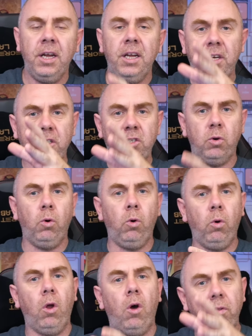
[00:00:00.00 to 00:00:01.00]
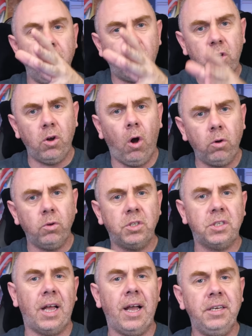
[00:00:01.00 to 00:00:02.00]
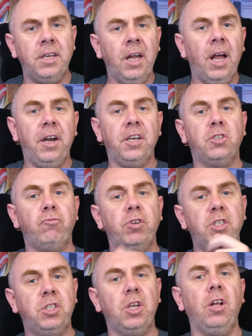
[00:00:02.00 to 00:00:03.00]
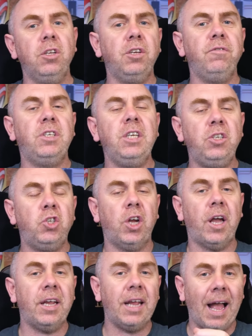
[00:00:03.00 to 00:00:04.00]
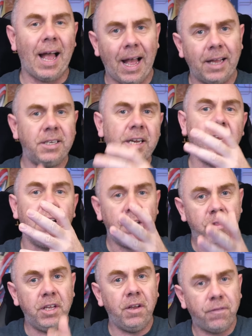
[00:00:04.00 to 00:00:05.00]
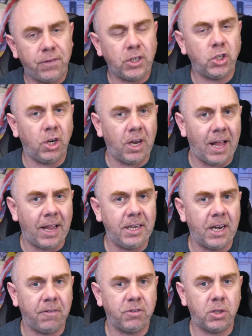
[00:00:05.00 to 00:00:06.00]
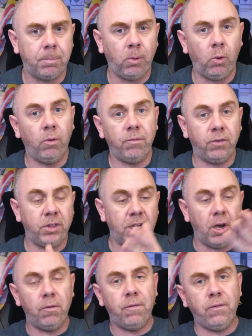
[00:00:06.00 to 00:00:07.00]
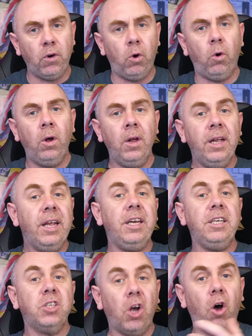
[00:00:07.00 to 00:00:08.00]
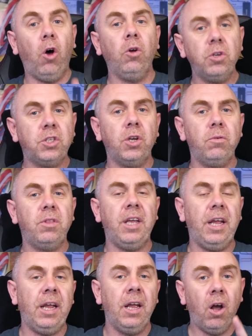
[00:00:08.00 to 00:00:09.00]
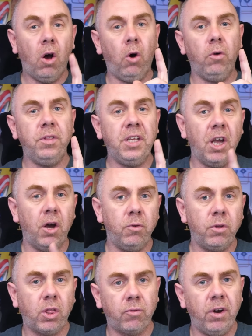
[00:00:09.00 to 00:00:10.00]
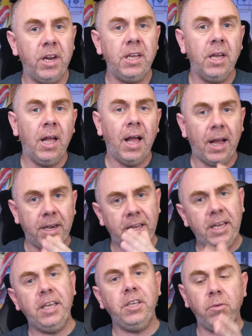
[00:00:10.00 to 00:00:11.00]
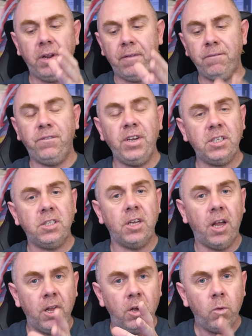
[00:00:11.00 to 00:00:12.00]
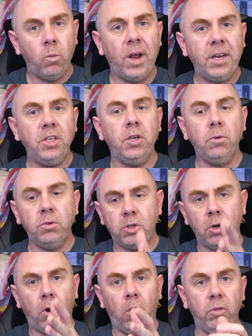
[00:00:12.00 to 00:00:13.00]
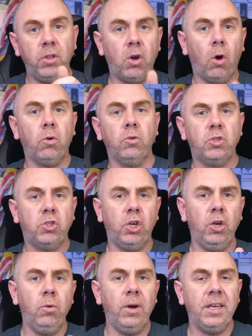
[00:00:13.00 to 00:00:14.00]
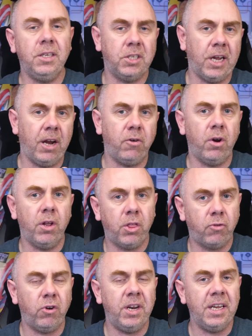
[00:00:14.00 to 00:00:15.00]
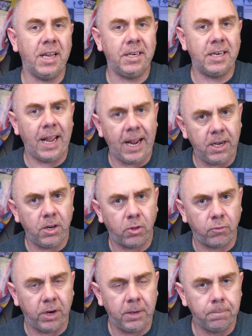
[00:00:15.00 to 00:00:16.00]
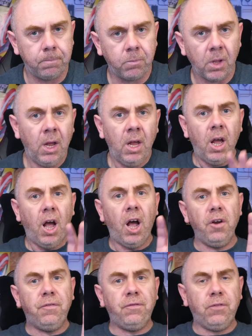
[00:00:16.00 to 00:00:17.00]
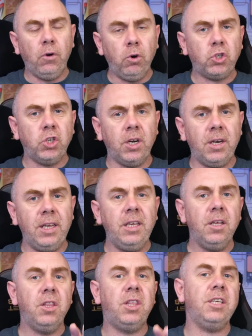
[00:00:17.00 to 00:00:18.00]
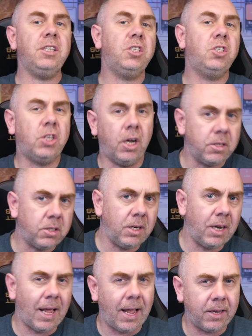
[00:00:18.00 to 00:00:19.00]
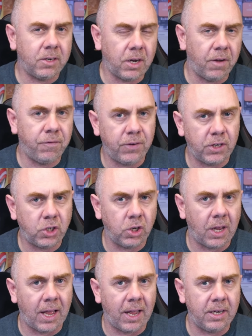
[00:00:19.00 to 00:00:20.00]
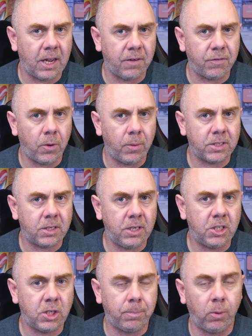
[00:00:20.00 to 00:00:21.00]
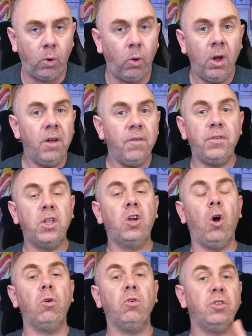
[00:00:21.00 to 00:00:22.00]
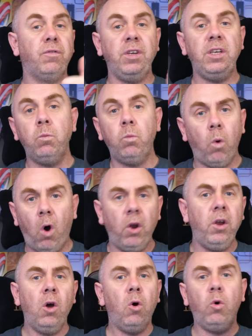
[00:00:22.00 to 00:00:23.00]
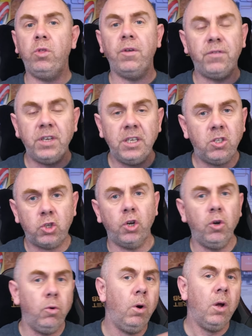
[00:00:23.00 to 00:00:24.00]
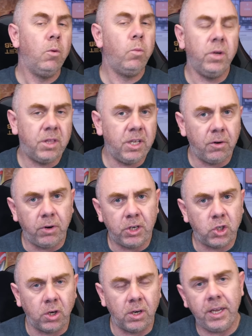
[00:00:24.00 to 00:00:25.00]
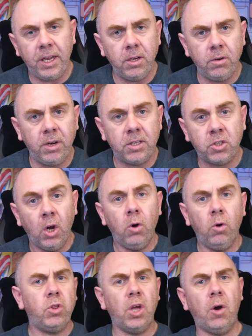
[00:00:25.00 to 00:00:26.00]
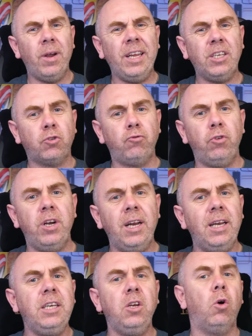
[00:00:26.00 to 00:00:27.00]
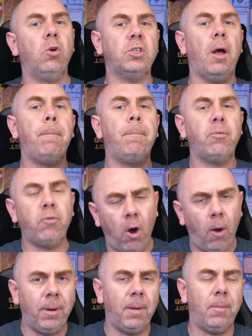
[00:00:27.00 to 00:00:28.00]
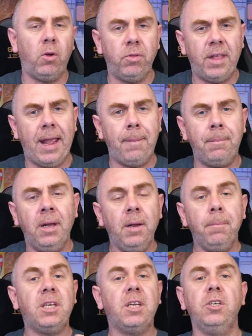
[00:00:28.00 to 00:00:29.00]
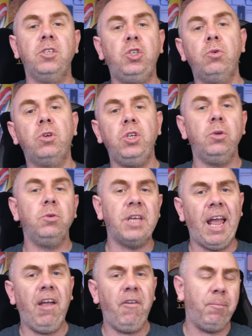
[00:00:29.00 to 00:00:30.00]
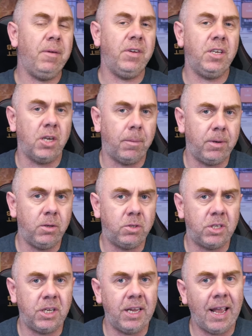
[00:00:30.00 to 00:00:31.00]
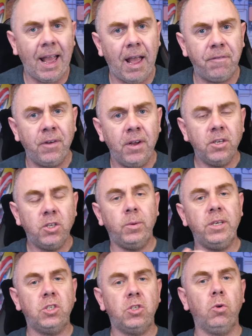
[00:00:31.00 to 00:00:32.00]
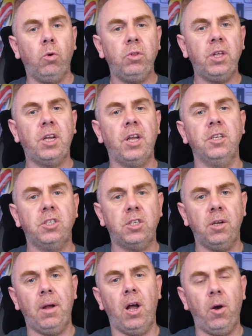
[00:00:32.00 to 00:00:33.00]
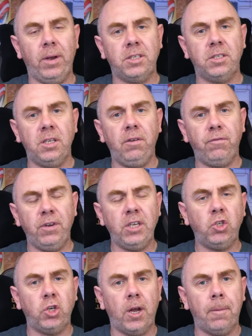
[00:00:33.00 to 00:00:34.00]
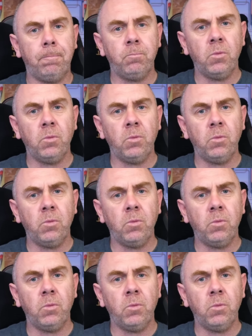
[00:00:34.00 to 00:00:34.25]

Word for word: It is all on the goggle side. And as a result of DJI adding the official iNav support for the O4, 04, it is also there on the O3 and E-Unit and Vista when used on the goggles 2, Integra 3 and N3. Unfortunately, this doesn't add official iNav OSD support for the goggles V1 or the V2 with the original E-units, although it's really not a problem on them because you can use FPVWTF to install the custom OSD feature.